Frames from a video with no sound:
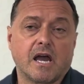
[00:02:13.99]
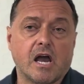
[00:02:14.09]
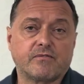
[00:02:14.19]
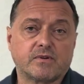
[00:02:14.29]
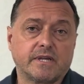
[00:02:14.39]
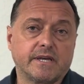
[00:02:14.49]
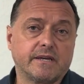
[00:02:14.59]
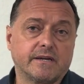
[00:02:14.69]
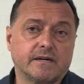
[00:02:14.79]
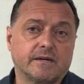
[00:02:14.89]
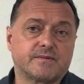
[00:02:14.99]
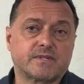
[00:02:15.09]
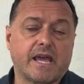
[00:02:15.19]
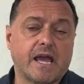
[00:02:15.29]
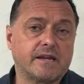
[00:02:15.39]
After the
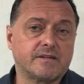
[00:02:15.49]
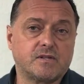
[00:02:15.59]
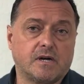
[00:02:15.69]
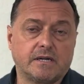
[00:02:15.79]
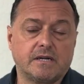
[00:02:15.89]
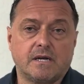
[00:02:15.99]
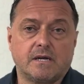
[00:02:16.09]
scan is done,